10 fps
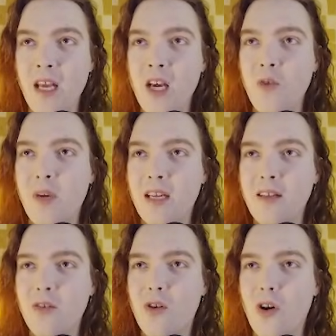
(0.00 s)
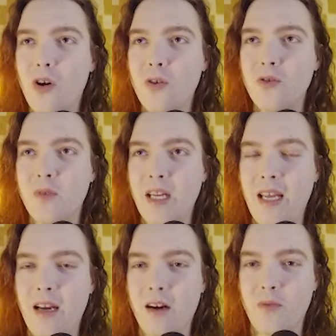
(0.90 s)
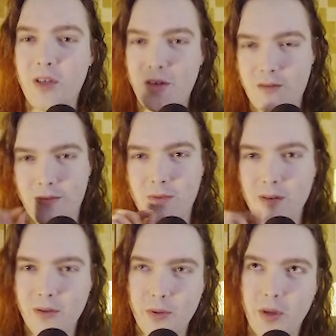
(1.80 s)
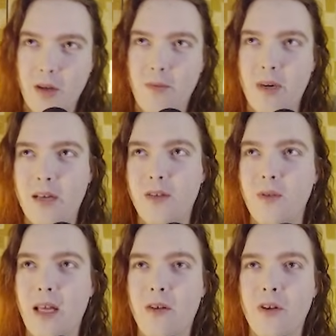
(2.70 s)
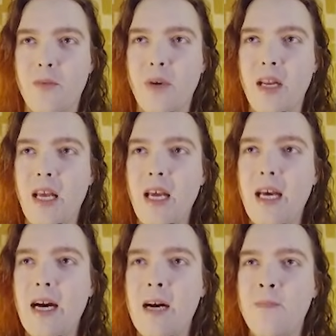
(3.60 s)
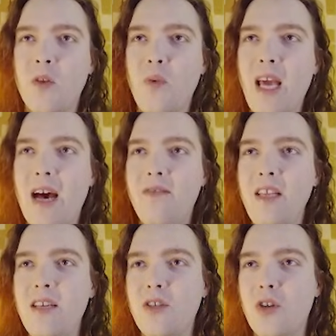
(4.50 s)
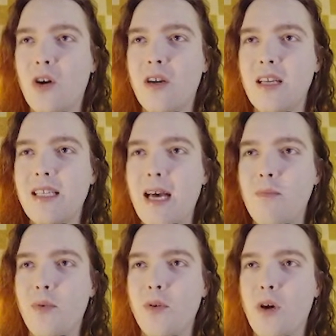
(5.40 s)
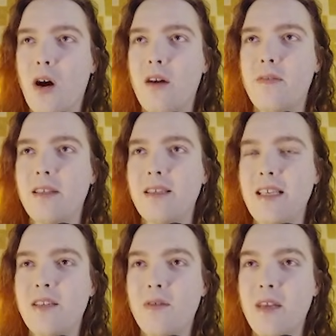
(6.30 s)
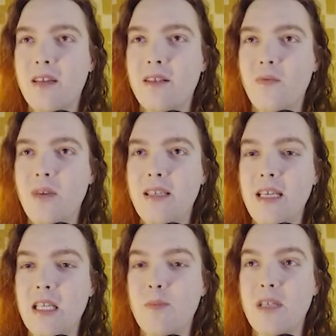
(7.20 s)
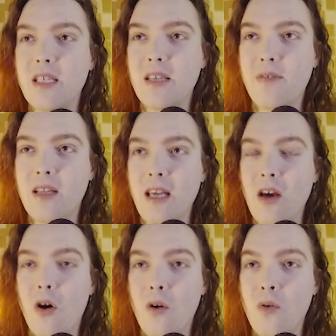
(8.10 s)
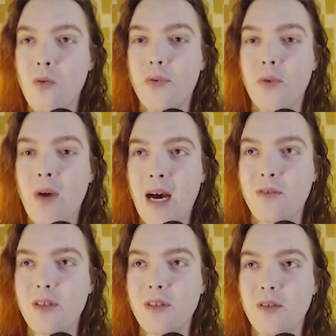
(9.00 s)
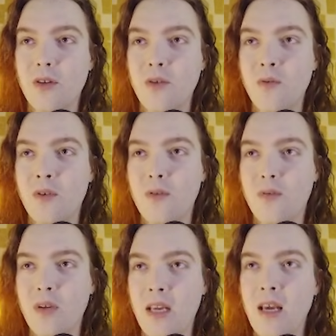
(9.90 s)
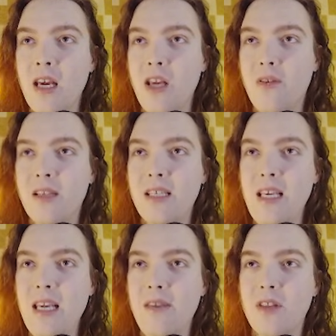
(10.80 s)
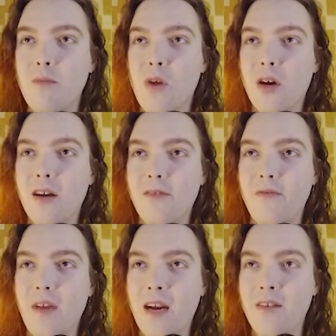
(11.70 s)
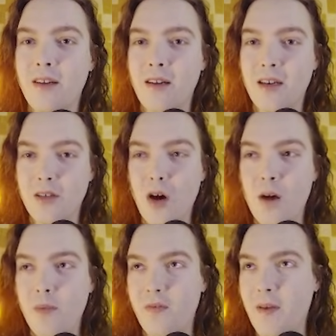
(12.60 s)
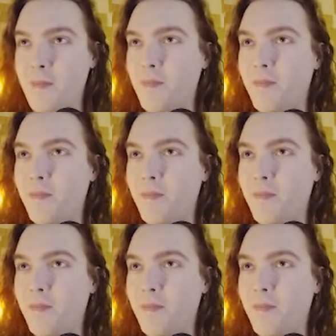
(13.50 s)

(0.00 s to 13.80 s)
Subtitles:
We get a little cauldron here, which we're also going to come back to later on. But we have these dark temple coffins. These are things that we see specifically all throughout Zone 3. You can see even the mark of Varen atop of them.